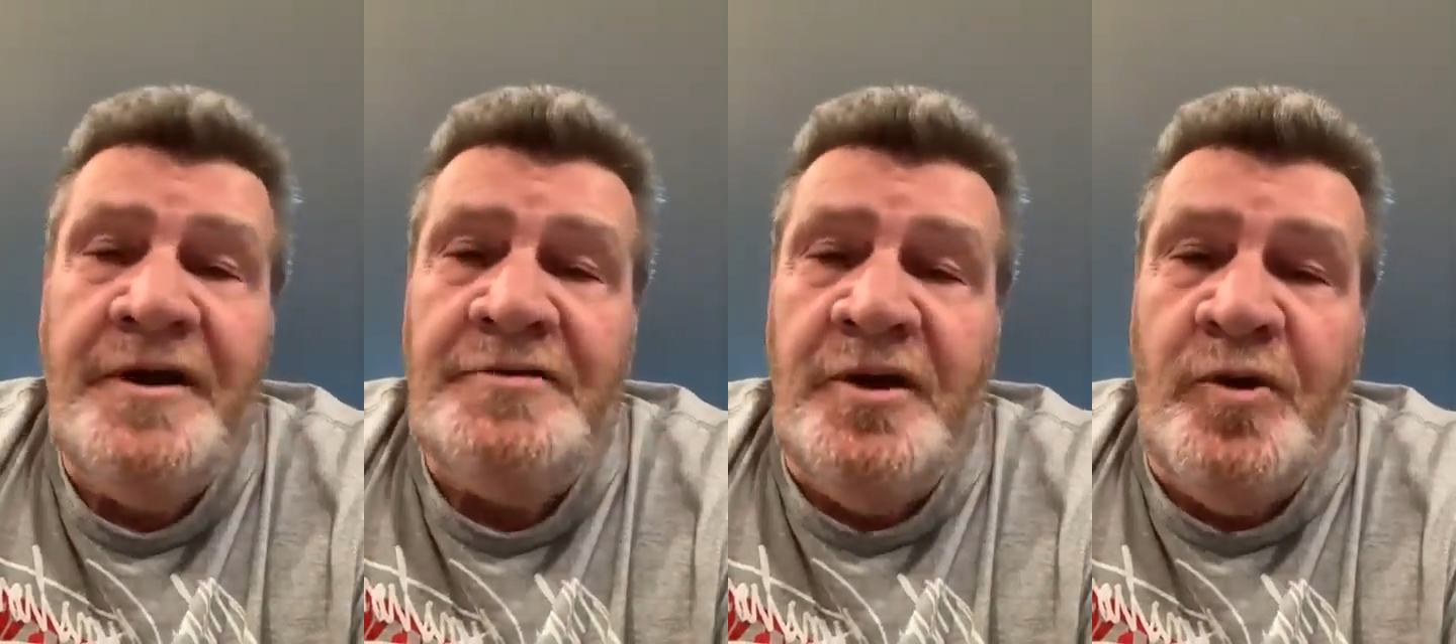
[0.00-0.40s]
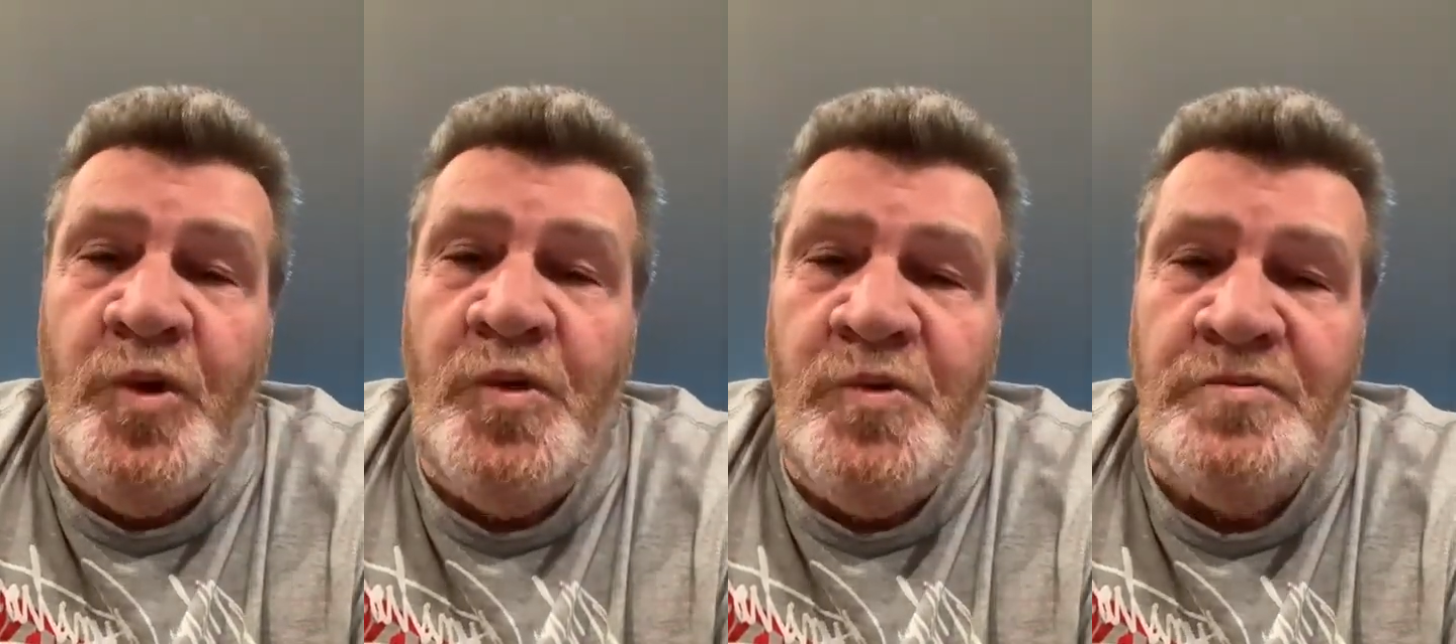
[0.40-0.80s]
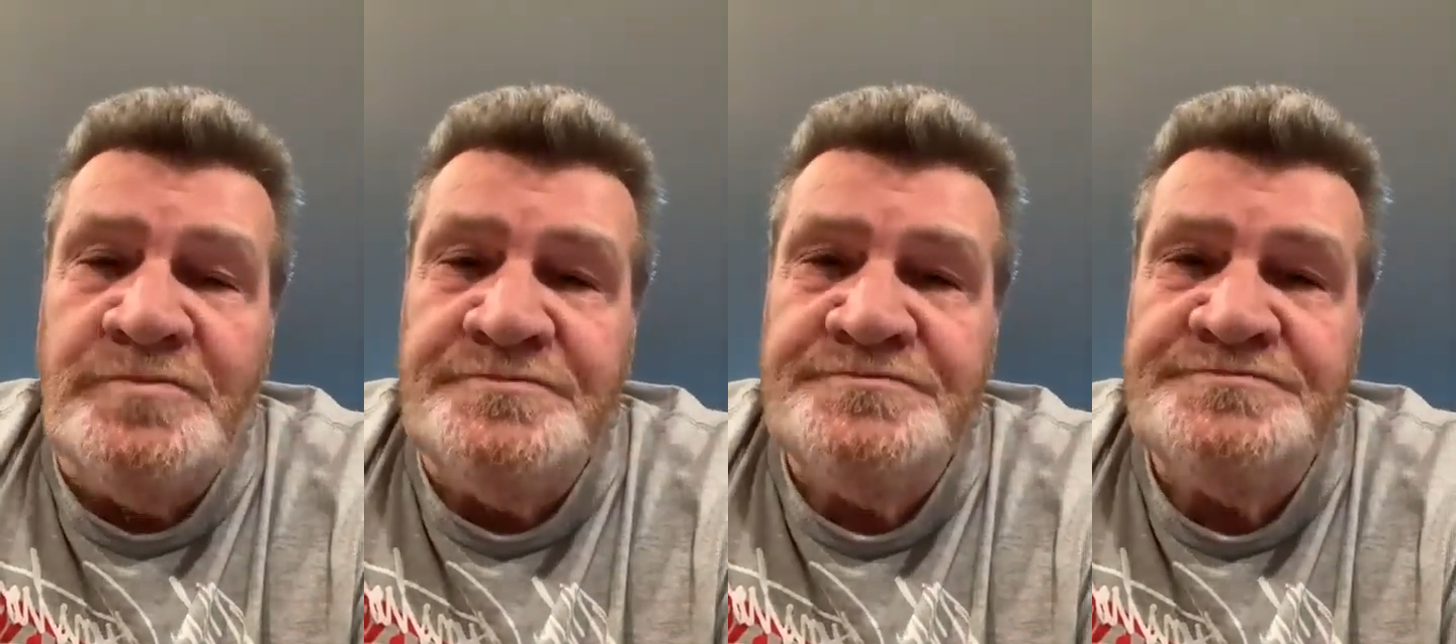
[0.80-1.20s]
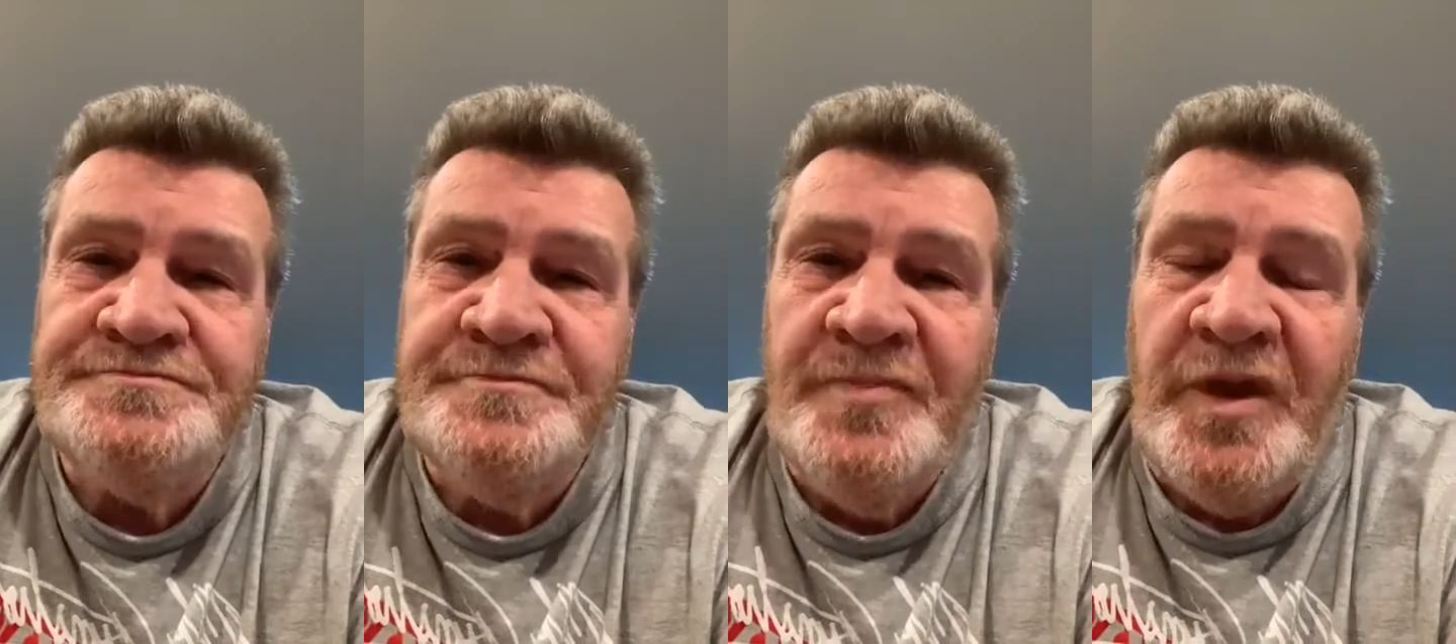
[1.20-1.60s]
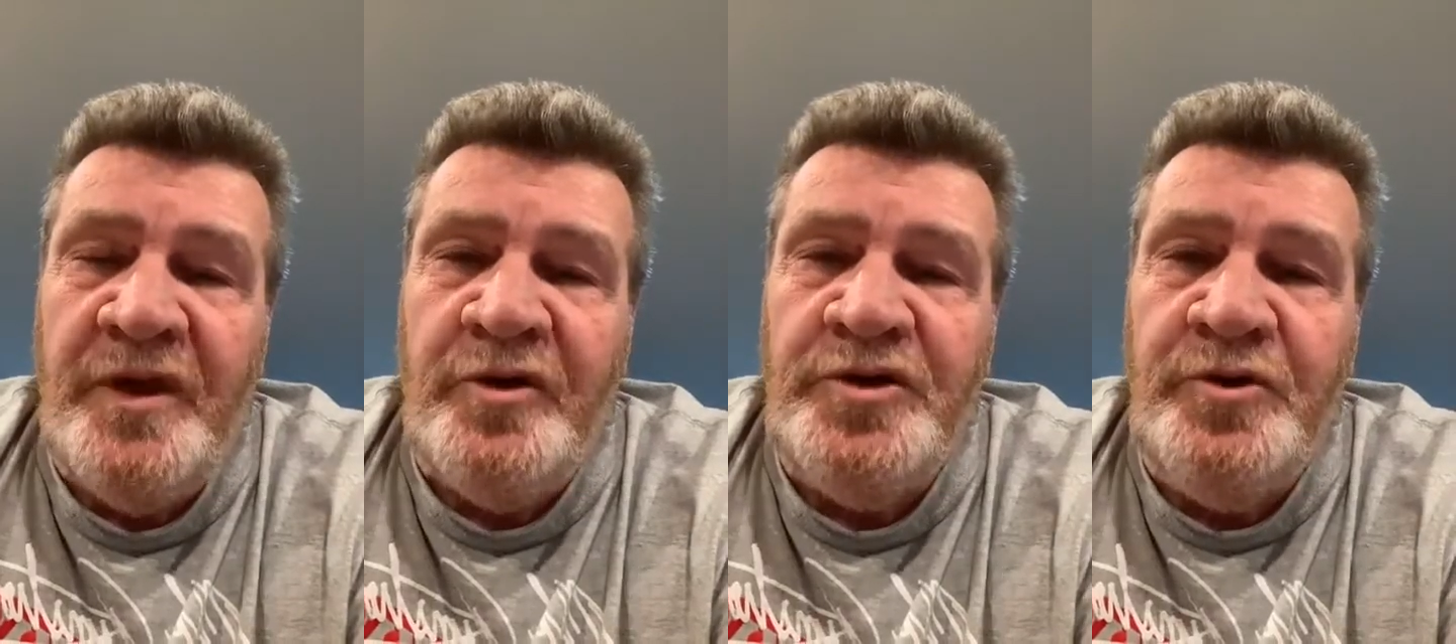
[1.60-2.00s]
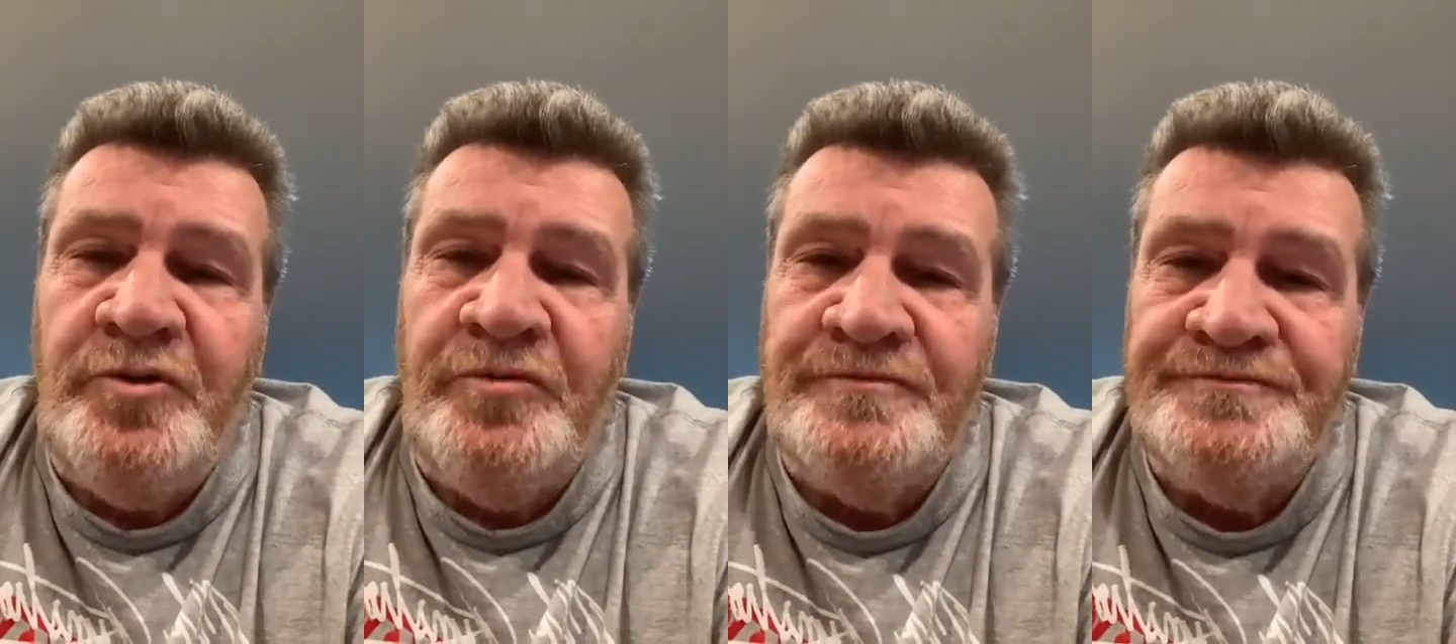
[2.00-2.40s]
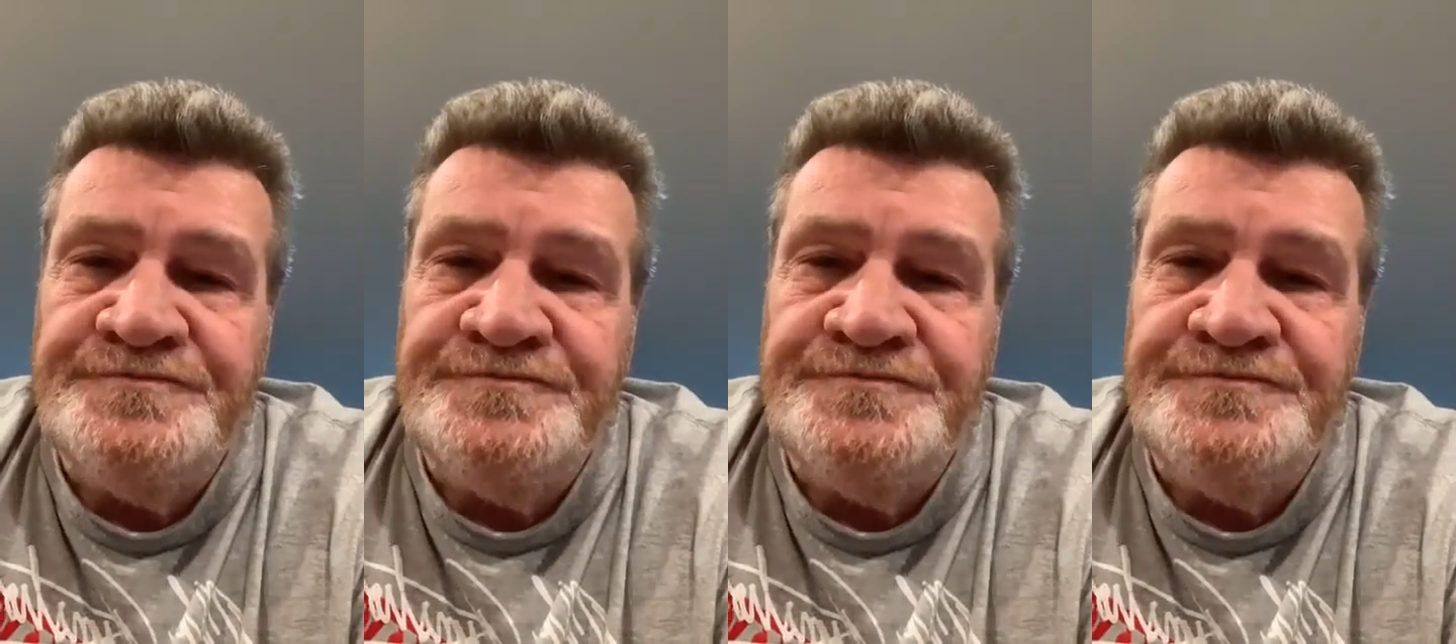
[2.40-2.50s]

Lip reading: Hello. How are you?